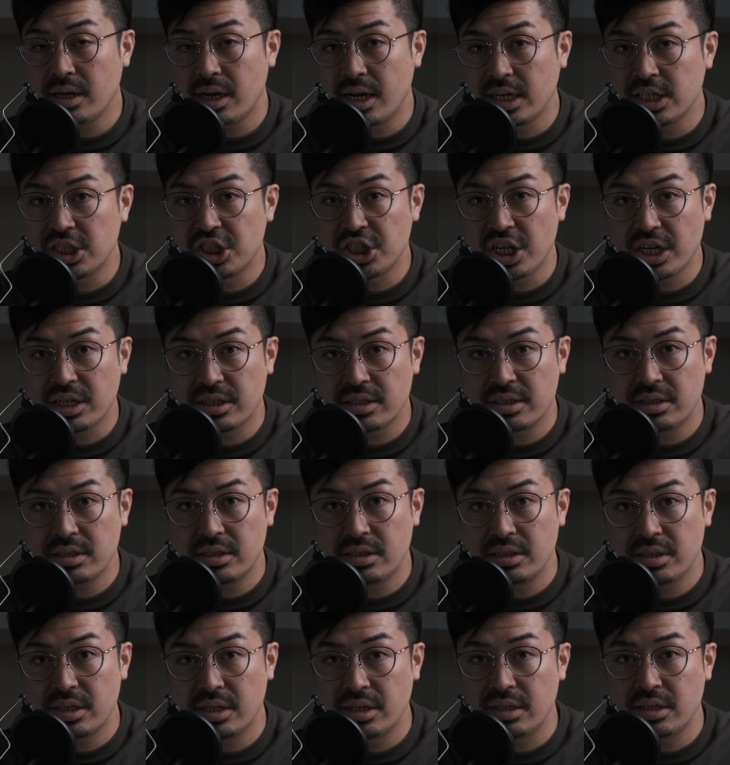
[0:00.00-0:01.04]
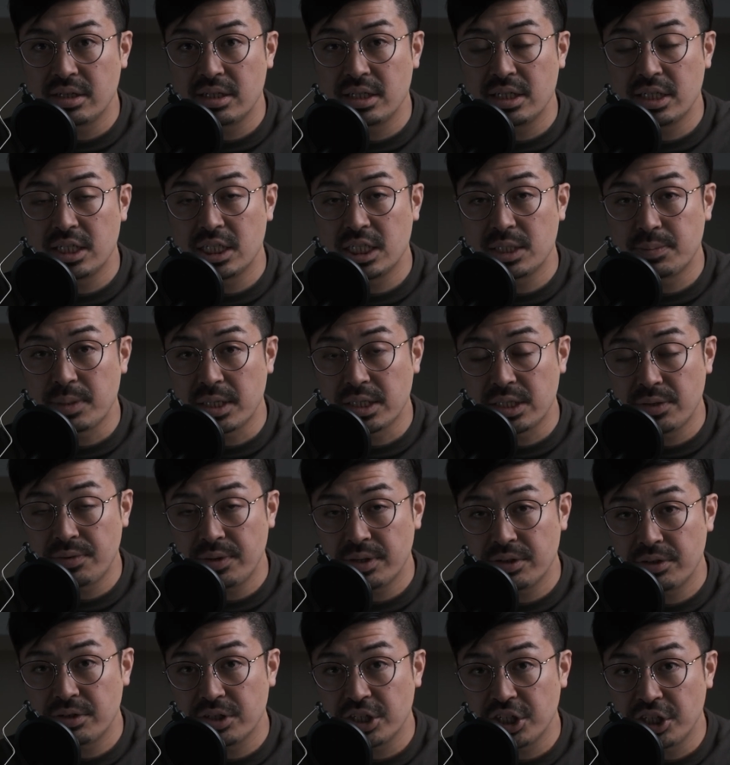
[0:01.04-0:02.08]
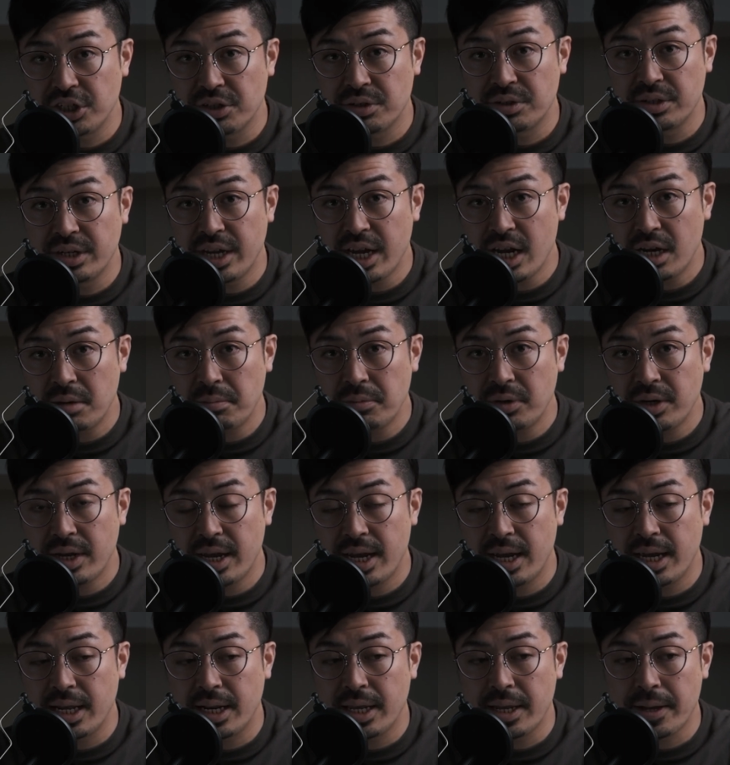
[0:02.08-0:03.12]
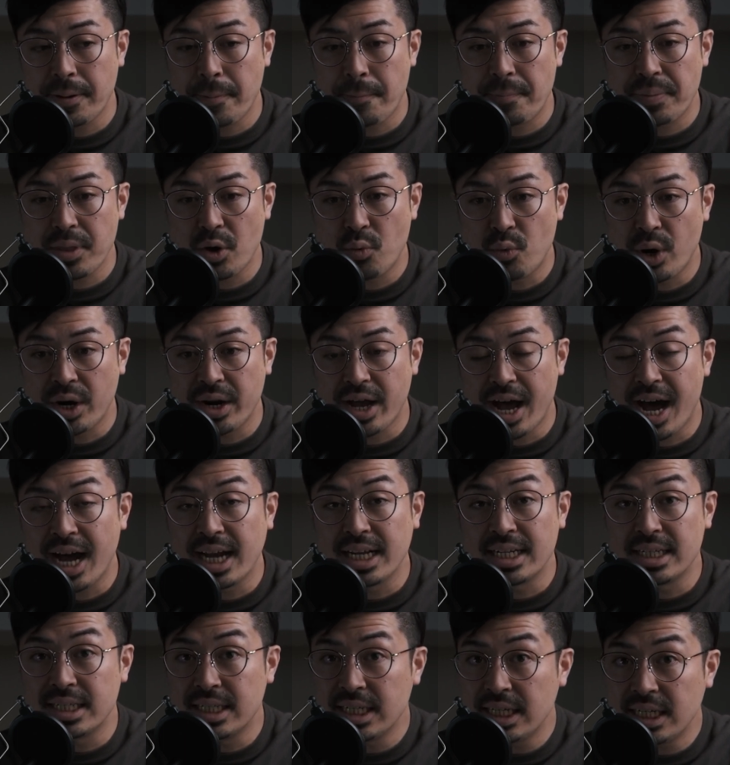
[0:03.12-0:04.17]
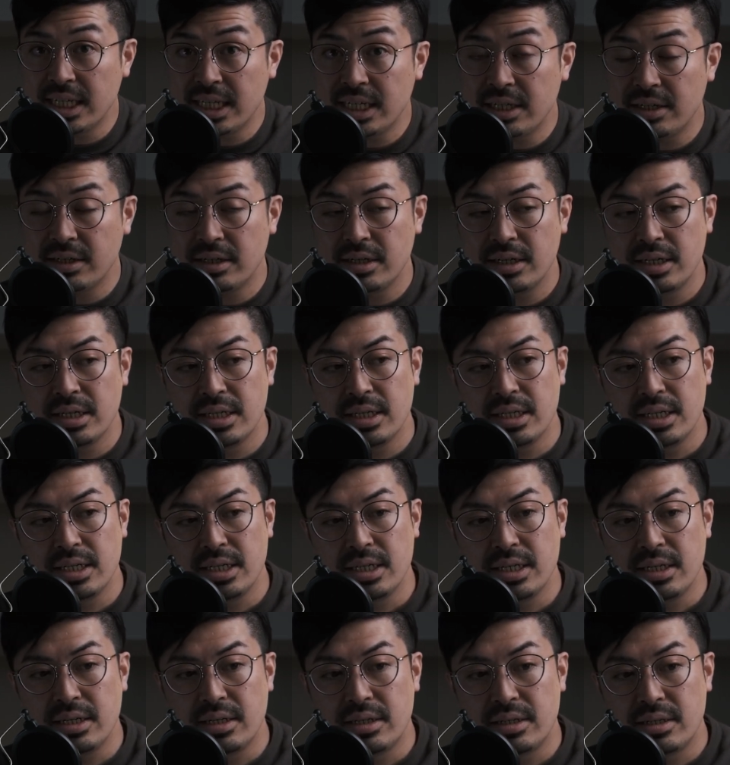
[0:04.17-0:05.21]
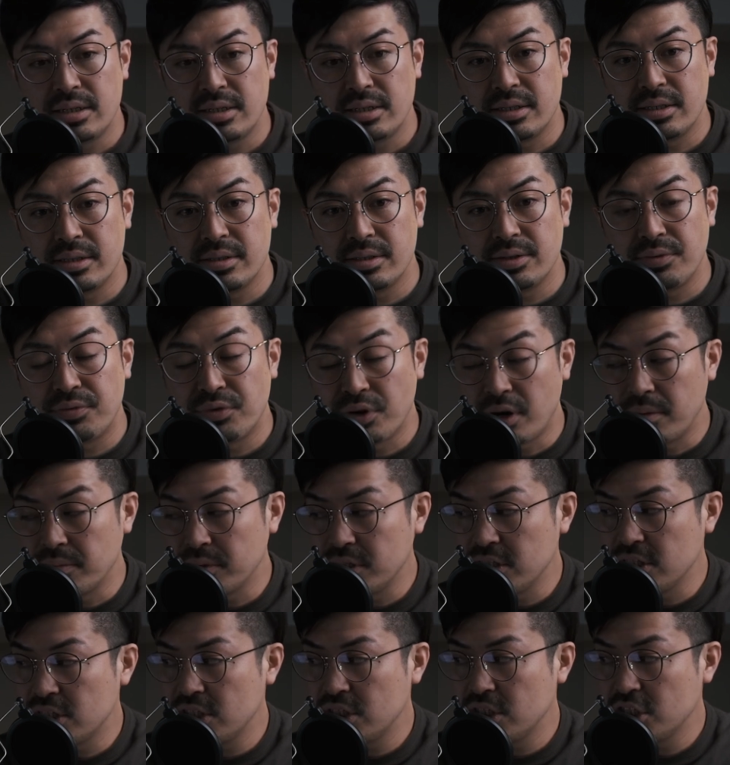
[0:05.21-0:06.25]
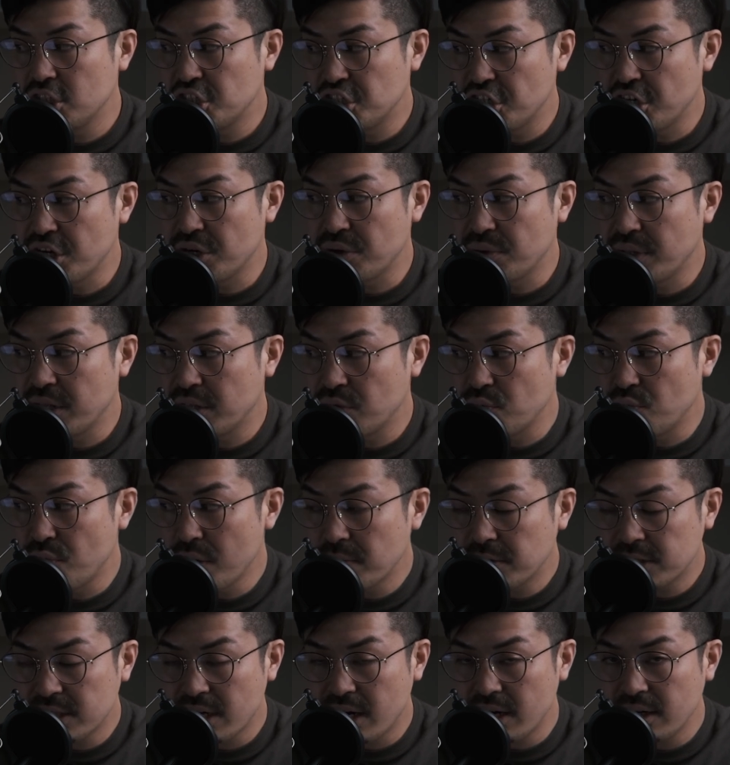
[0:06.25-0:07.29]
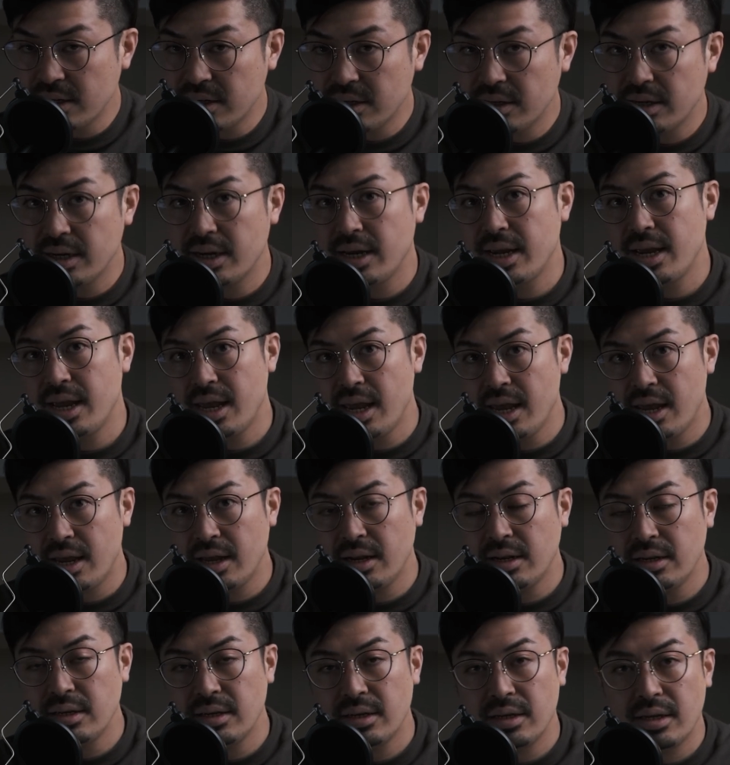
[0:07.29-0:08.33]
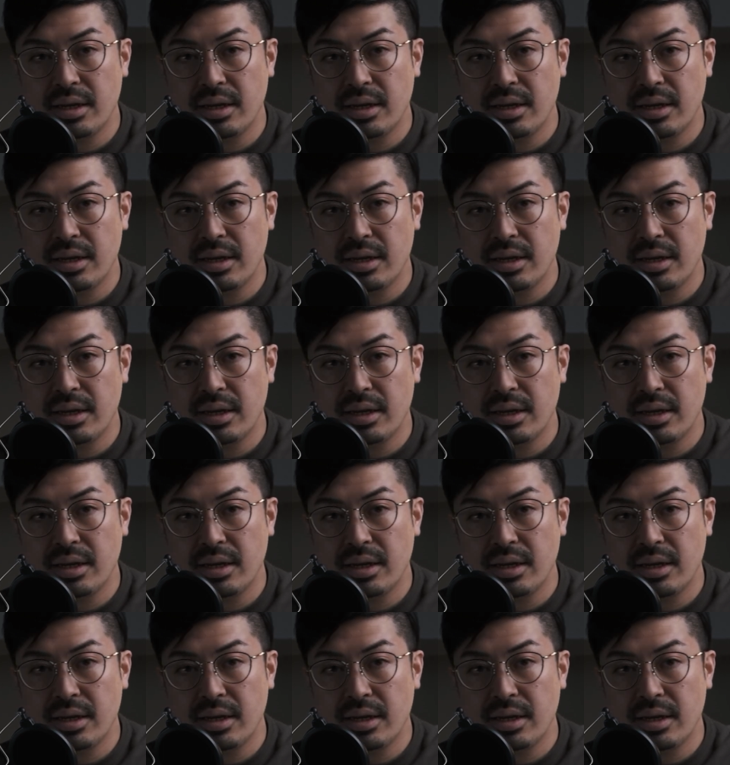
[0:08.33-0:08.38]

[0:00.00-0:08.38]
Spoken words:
I checked the specific gear name and what I need from this Sharegrid website, and